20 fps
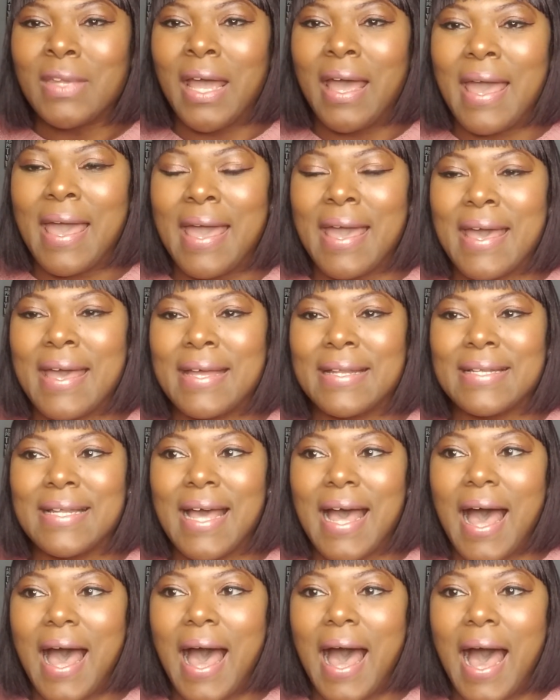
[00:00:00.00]
And
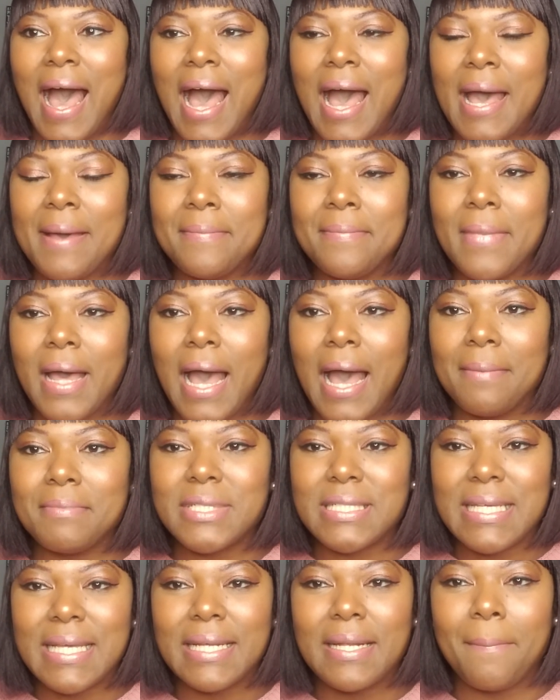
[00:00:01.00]
I'm
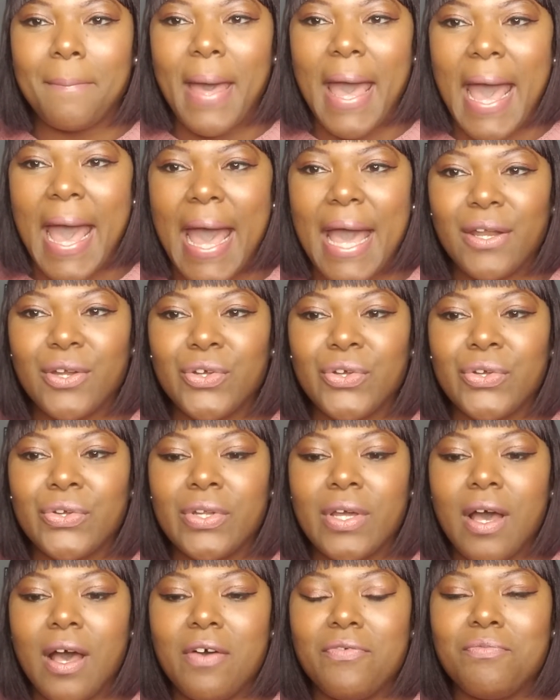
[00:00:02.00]
seeing a pattern
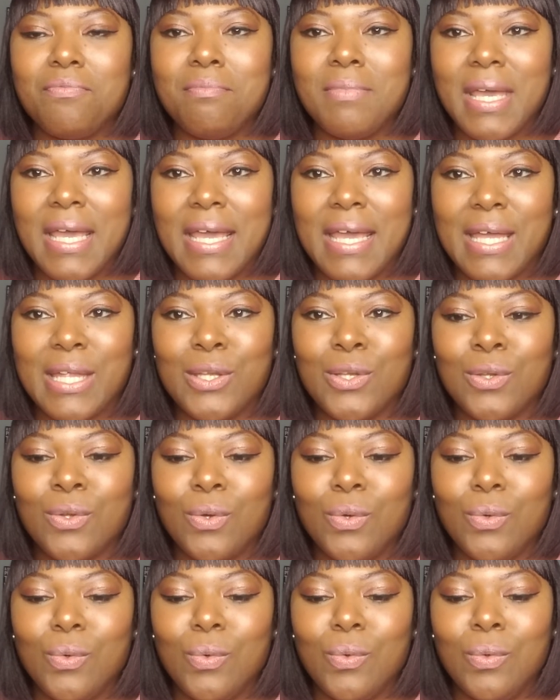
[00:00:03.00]
of men
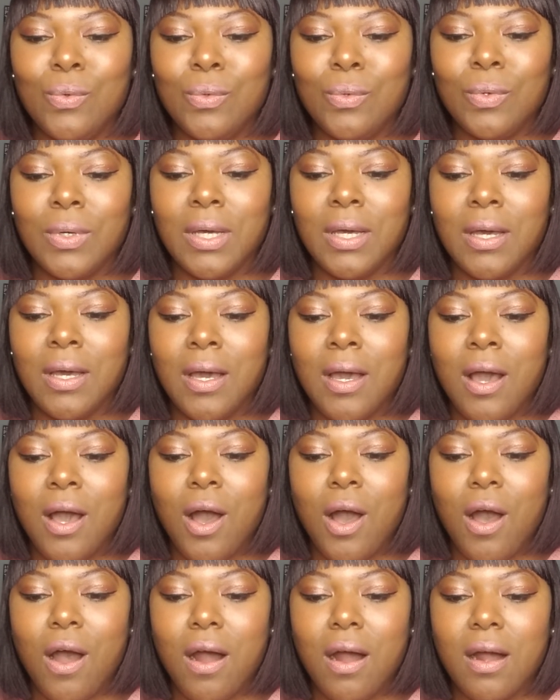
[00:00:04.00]
who
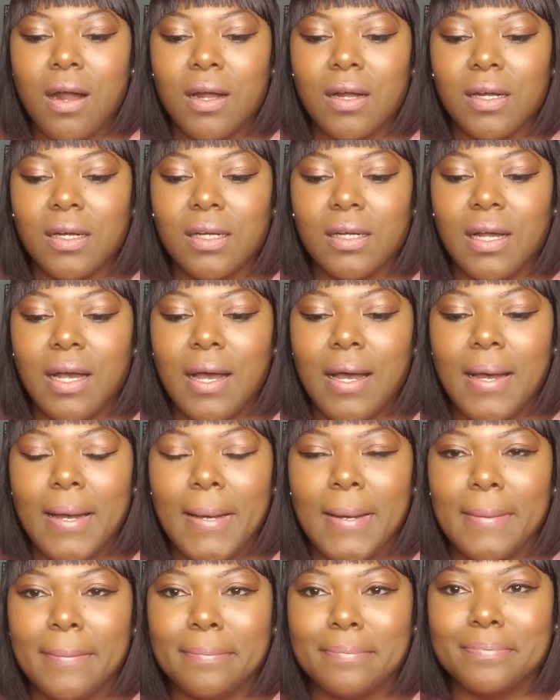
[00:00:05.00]
are
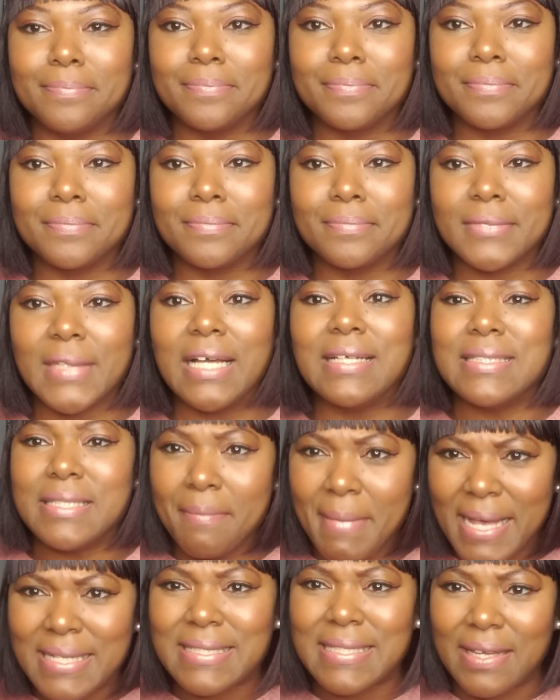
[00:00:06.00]

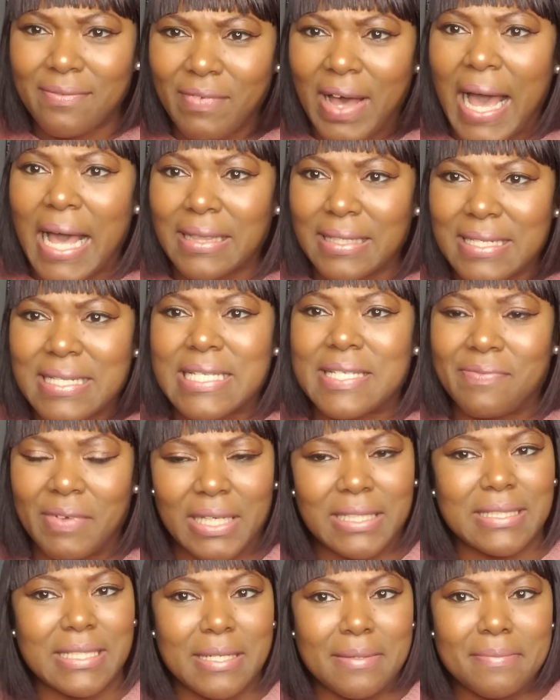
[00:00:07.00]
domestic violence
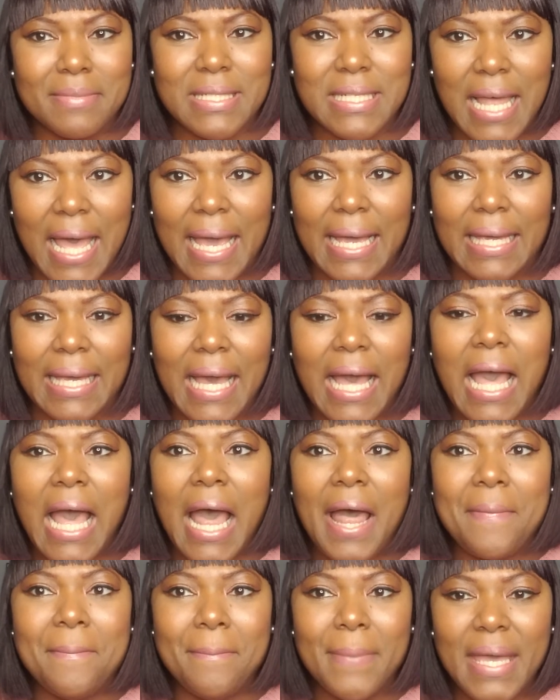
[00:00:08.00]
victims, like
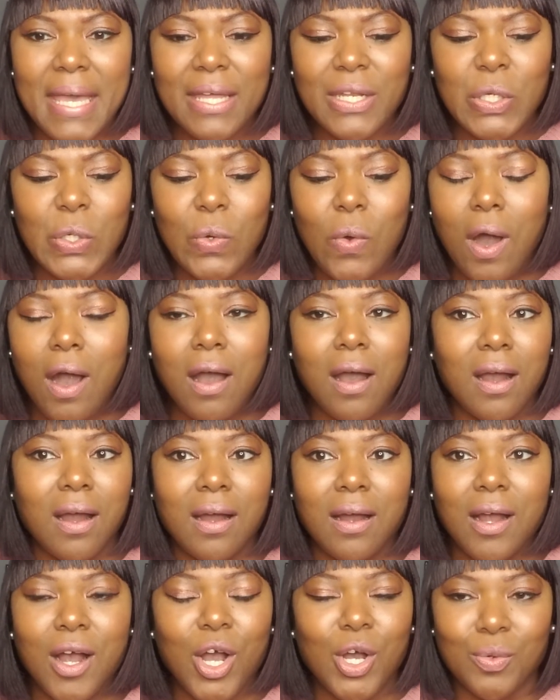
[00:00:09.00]
men who
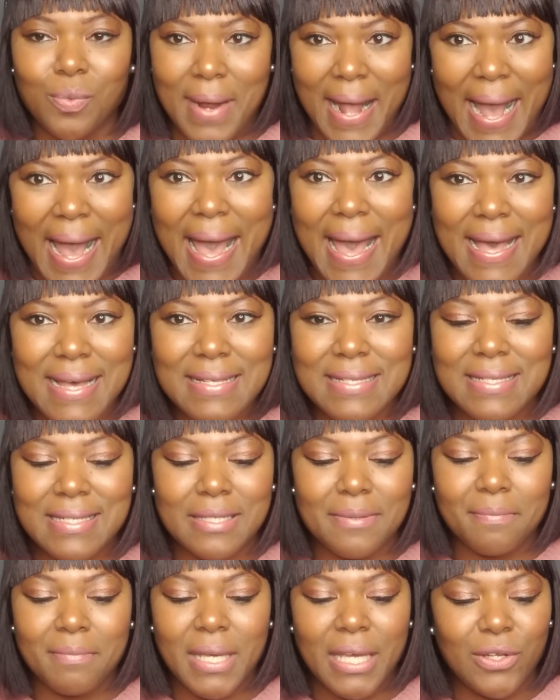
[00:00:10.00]
are
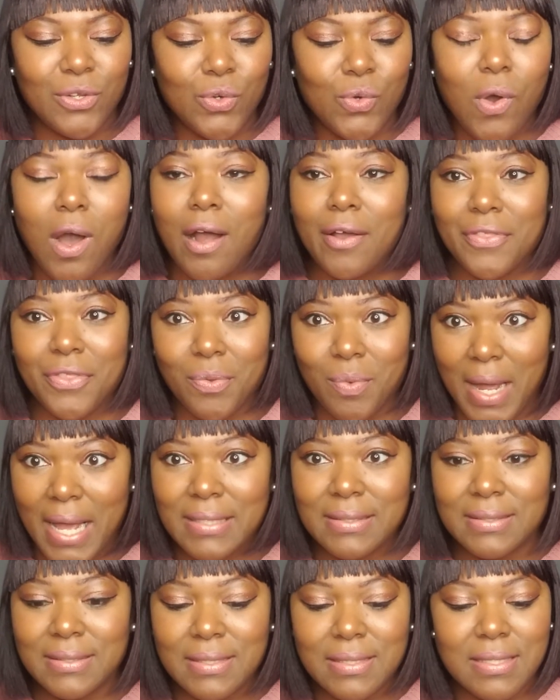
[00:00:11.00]
harassed, men who are
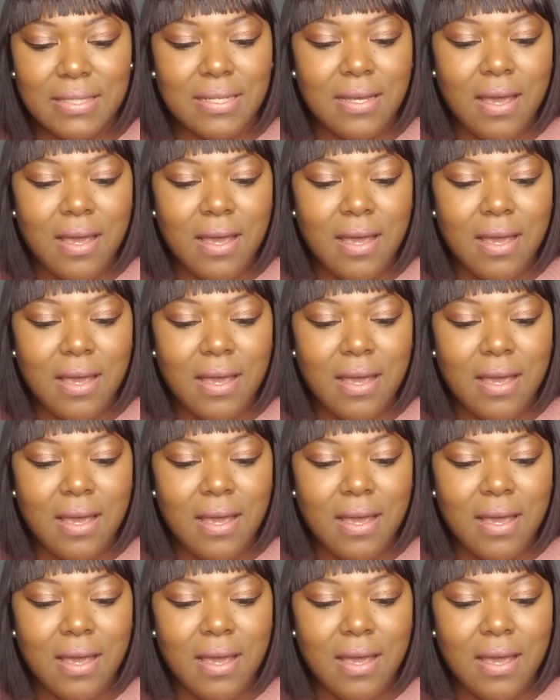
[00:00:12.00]
threatened,